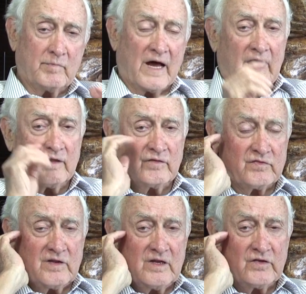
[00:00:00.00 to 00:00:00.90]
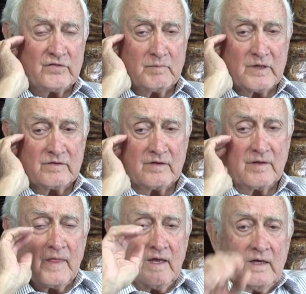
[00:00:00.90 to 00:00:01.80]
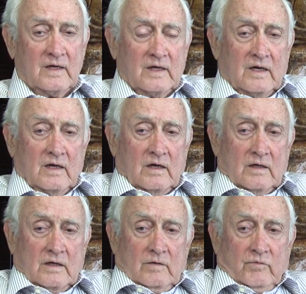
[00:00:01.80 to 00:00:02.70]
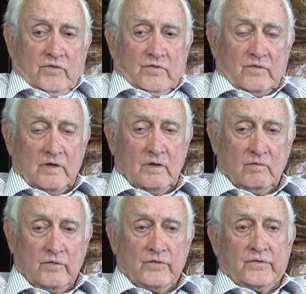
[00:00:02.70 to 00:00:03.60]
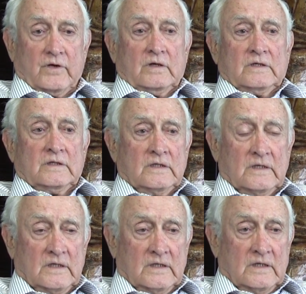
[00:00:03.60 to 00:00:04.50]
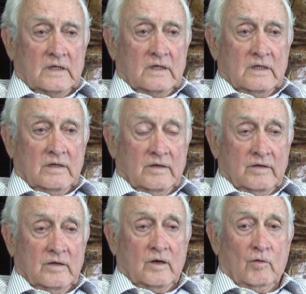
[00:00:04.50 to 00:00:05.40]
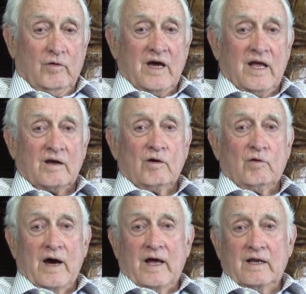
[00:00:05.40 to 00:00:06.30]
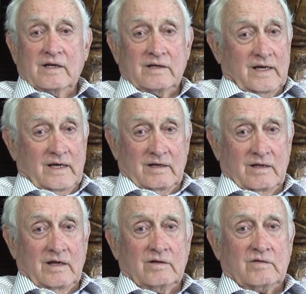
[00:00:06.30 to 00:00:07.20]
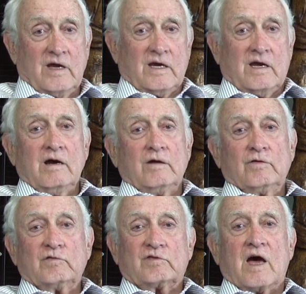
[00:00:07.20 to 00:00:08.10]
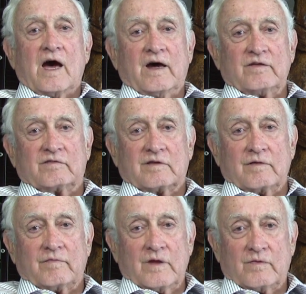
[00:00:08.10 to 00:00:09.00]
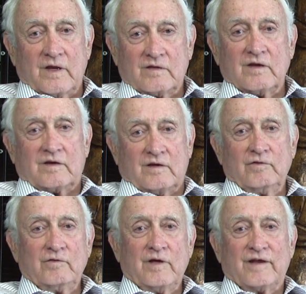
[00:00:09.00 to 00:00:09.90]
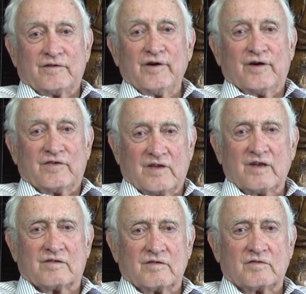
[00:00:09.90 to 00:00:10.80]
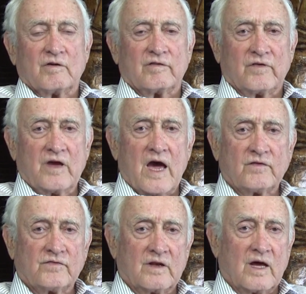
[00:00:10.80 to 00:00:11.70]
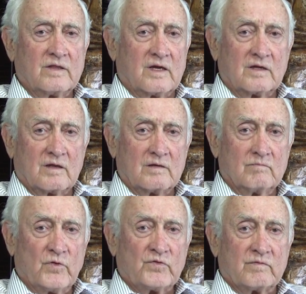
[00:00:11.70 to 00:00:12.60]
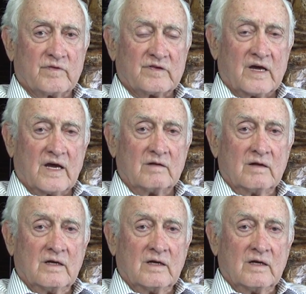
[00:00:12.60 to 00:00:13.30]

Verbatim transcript: behind the scenes, but uh, Uh, it was, it was, uh, you know, we got to go out and, and, and take care of those guys. If they think they can do that to us, that's the sort of reaction I think that most of us had.